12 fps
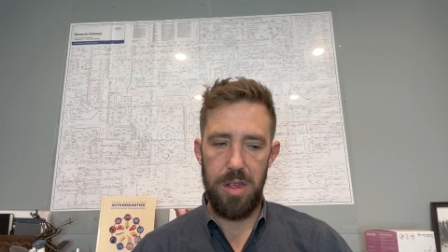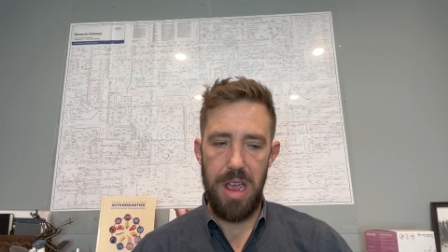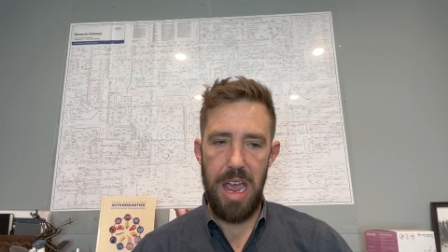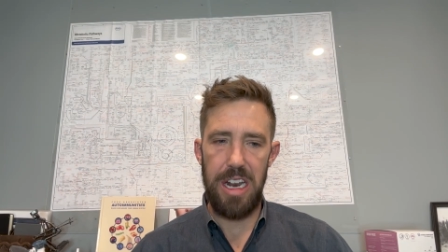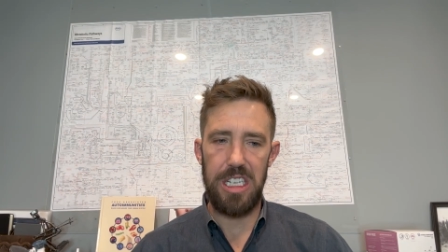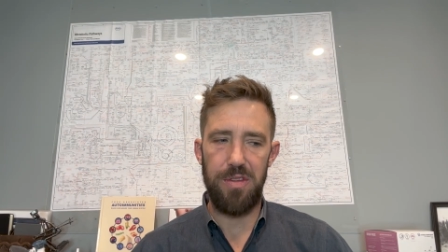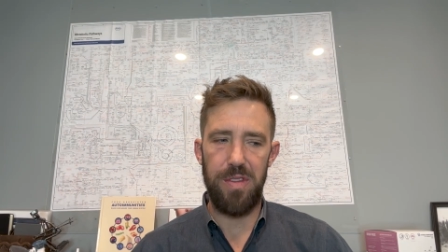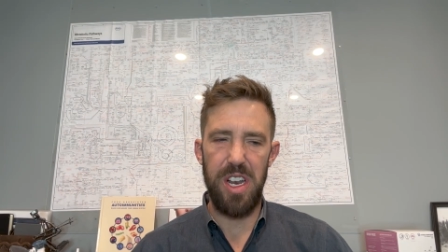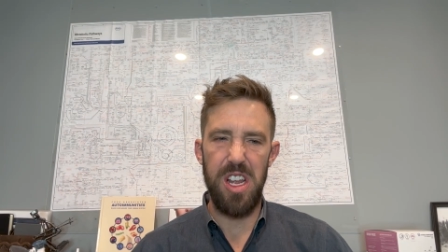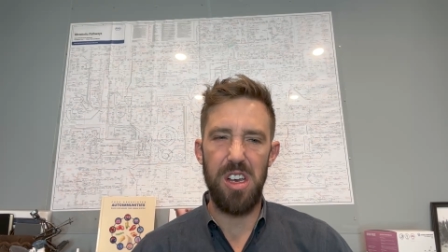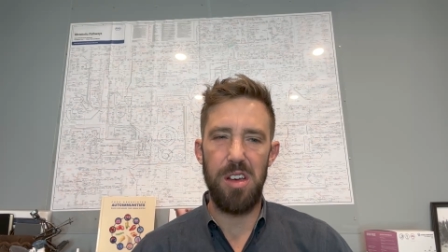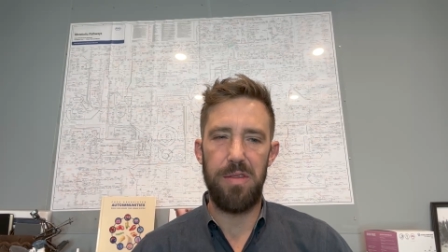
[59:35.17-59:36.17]
and it's
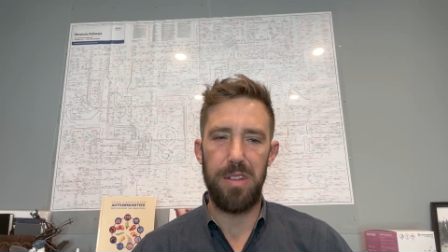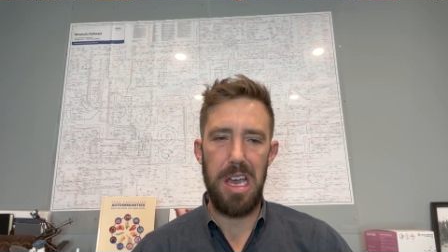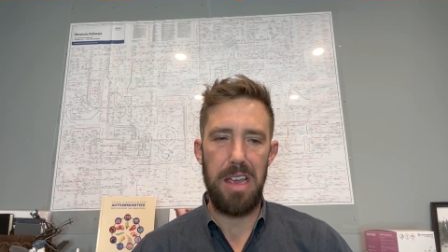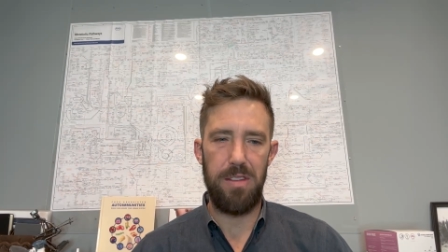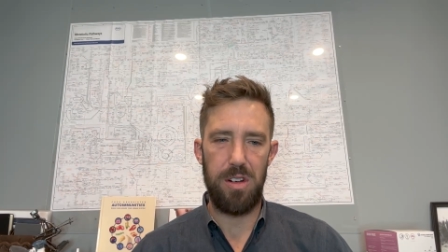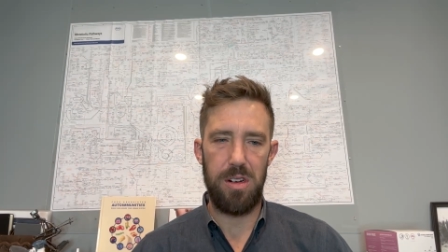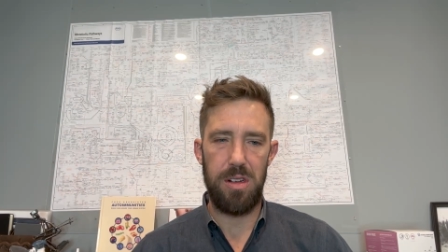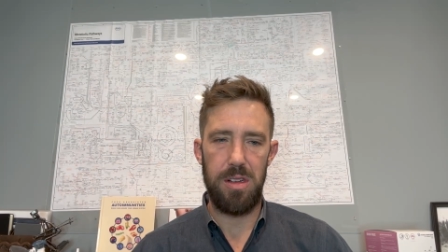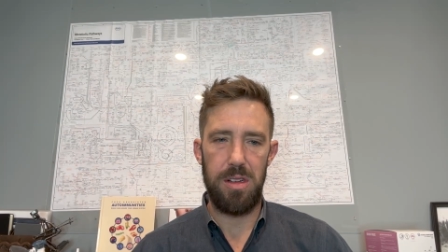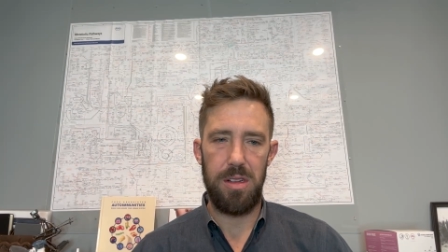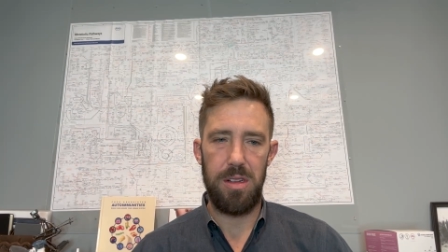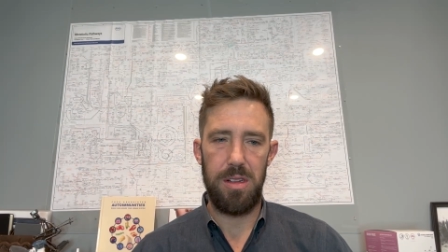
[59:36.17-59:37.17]
vanilla flavored.
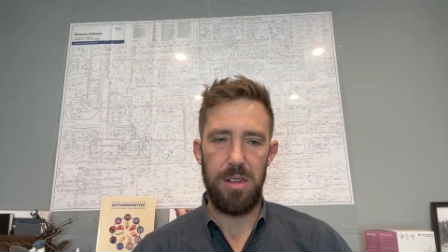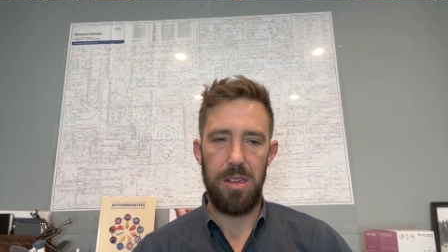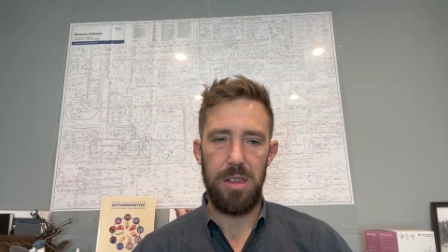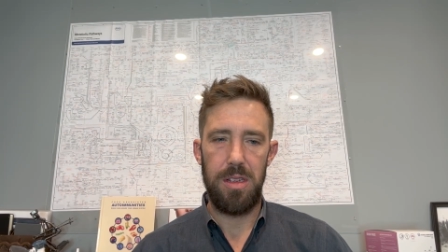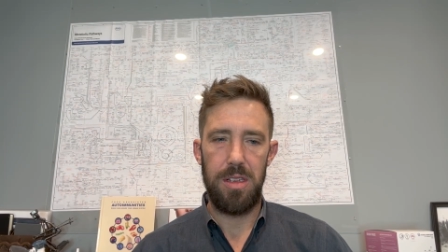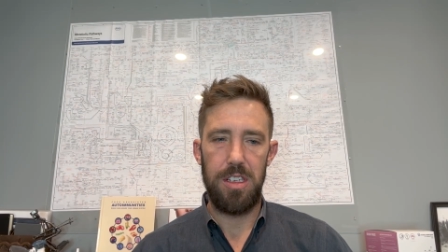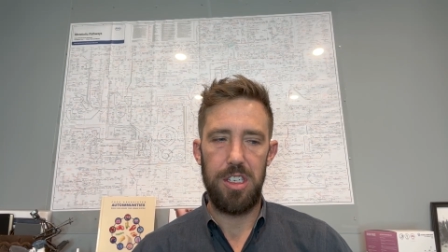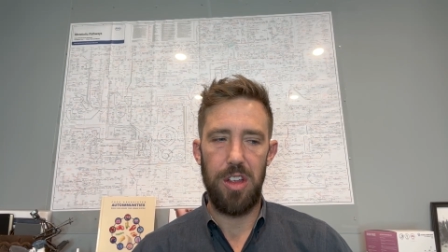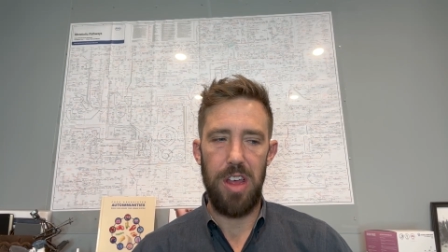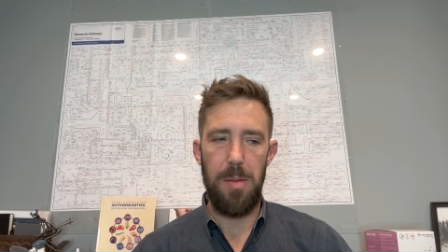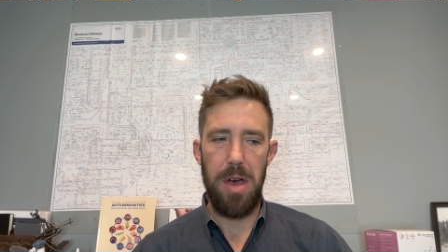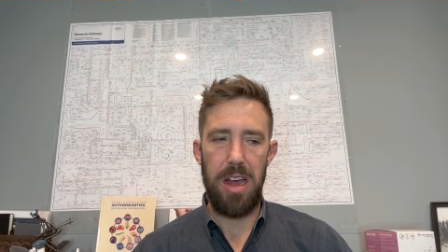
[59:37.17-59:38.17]
So
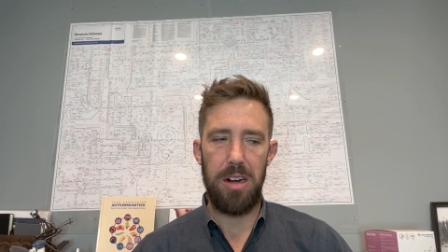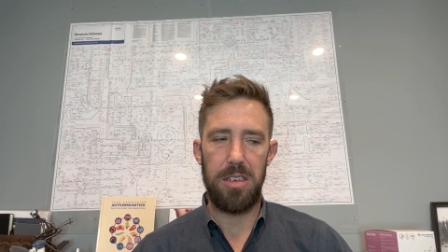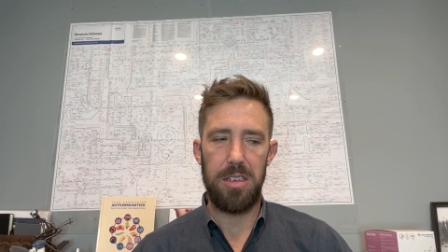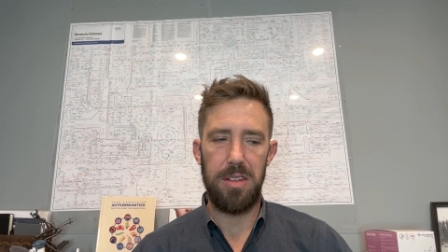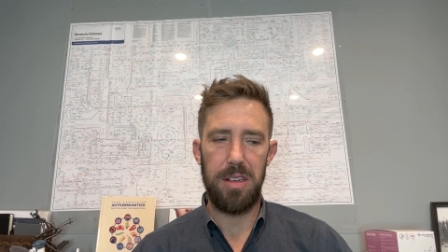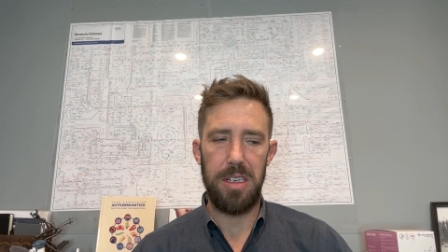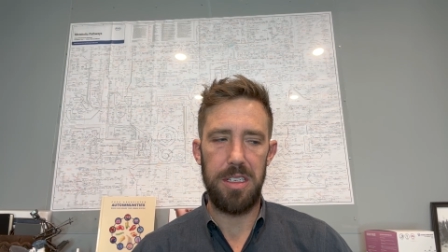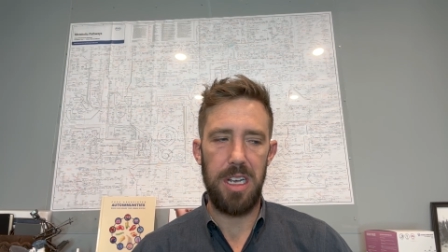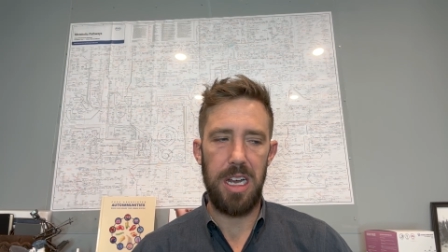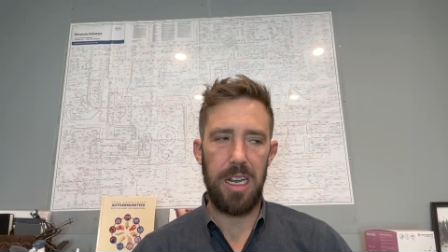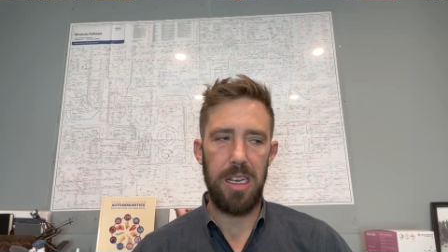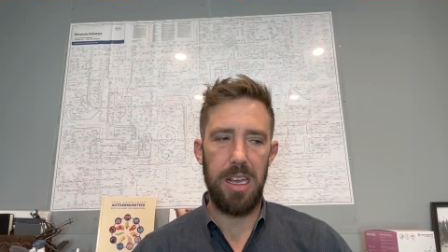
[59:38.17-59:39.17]
that matters in a second.